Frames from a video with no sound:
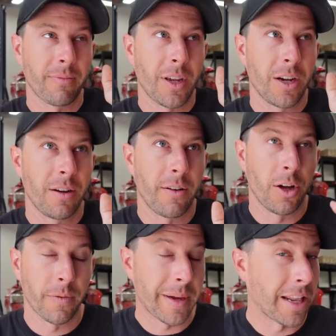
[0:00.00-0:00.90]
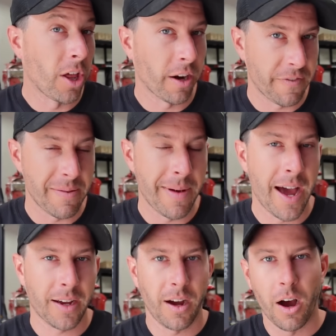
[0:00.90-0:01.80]
I'm getting a lot of
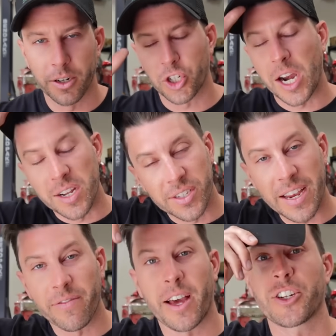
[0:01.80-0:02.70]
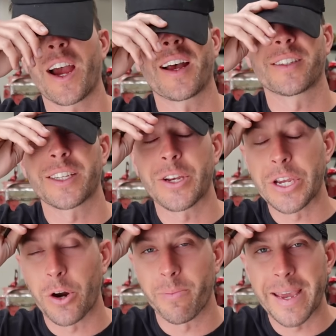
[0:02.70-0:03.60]
feedback on trying to save that chassis
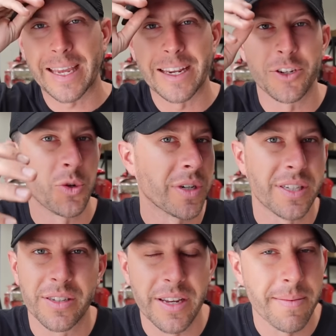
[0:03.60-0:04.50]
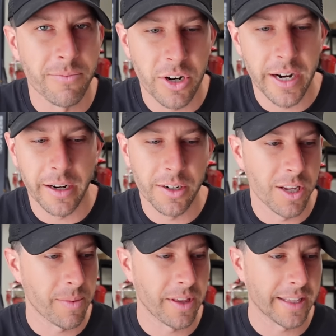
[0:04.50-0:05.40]
or make it into a sim rig or
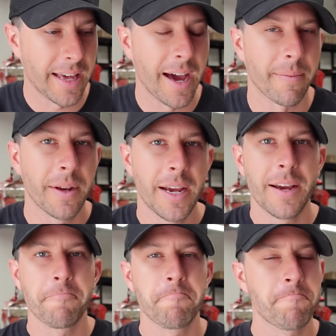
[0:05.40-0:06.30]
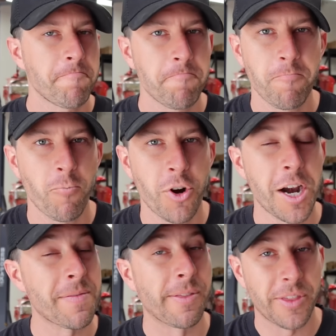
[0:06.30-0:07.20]
something like that. We're not
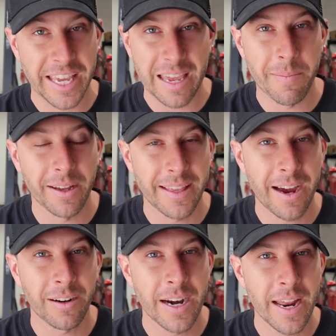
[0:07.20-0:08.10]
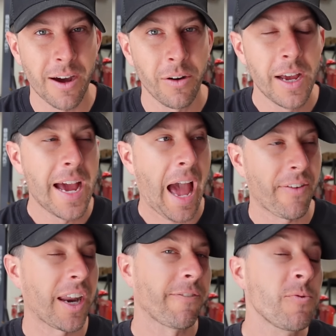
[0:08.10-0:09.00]
even thinking about that right now. I've
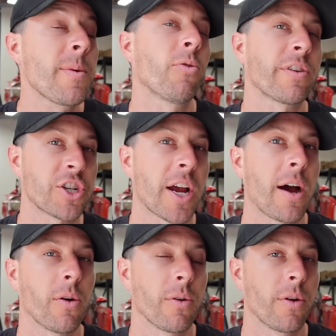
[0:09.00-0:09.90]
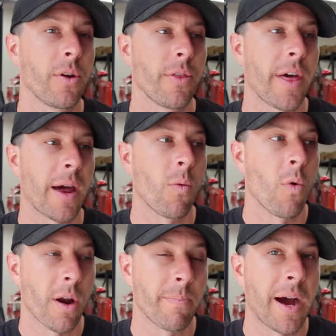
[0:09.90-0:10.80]
had a few people reach out that
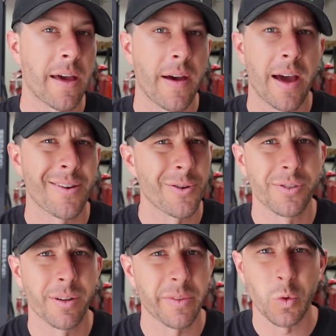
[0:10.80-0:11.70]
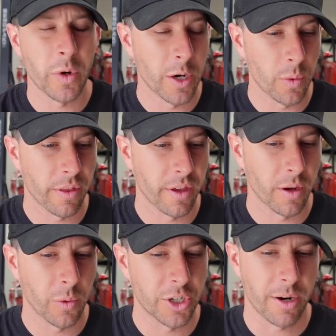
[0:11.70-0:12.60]
want to buy that and do something weird with it,
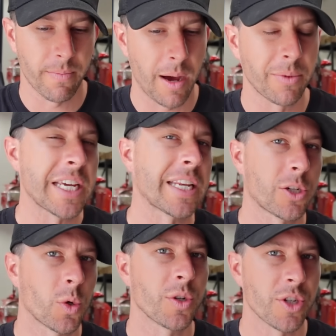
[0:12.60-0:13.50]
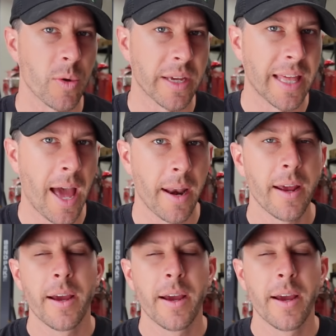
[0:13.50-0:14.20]
which I'm leaning towards doing that.